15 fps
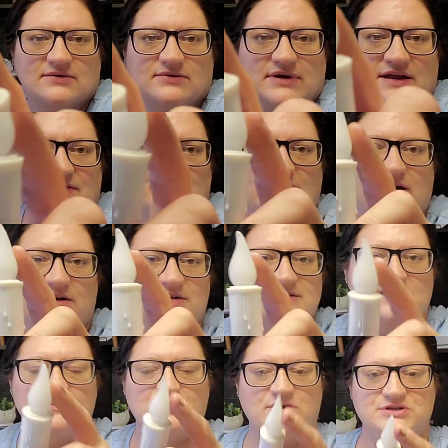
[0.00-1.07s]
right there
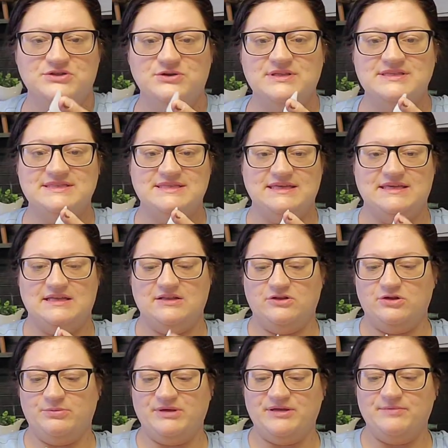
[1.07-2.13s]
somewhere. You can see it a
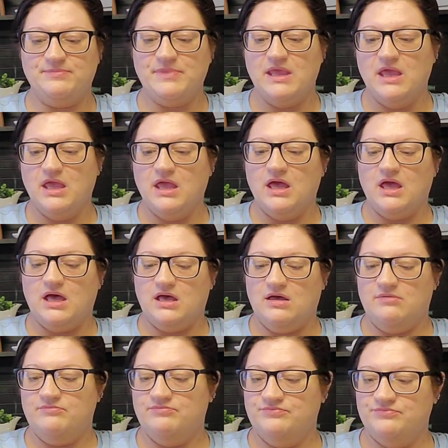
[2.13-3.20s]
little bit.
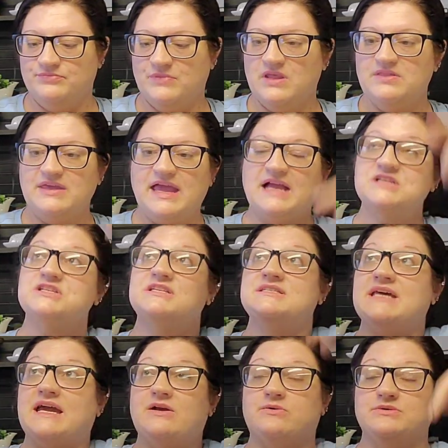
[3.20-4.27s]
They actually
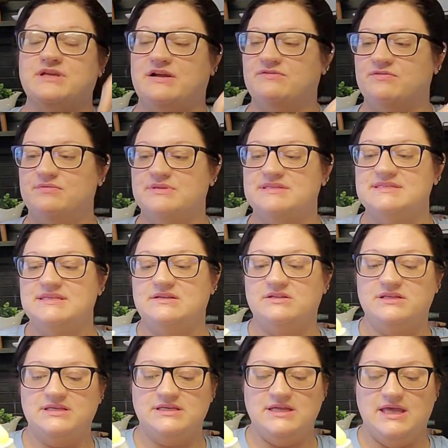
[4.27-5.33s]
dangle down from the
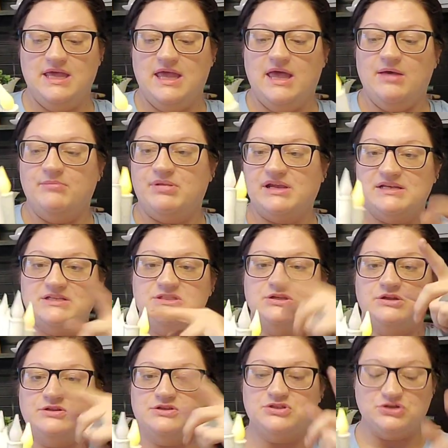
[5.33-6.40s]
ceiling, but I just
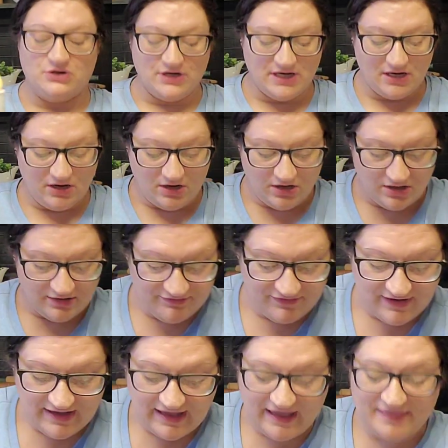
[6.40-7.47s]
took the string off,
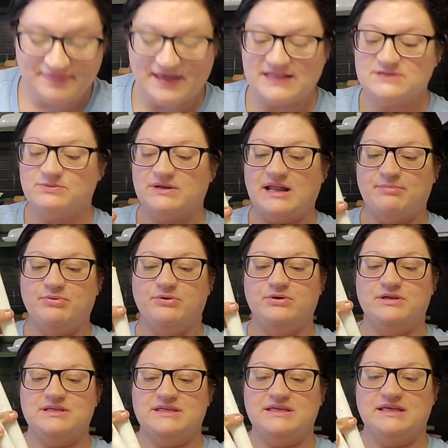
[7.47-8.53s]
and that's what I
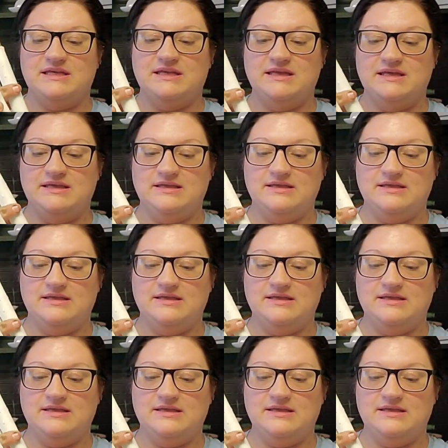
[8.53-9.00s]
put in